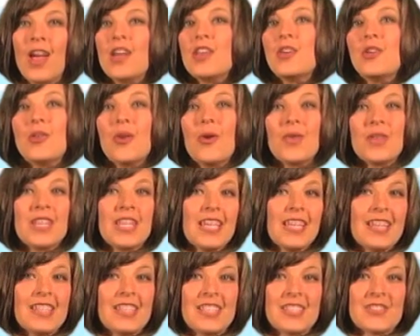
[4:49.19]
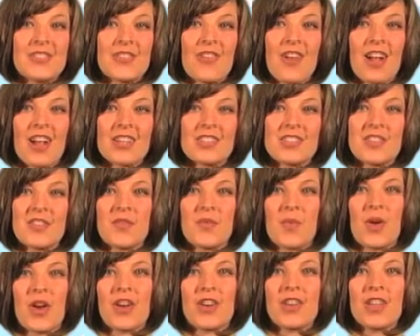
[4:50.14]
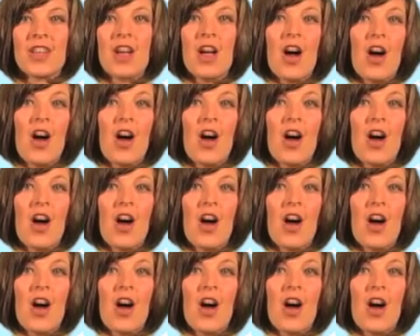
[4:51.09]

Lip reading: you don't need an interrogative word.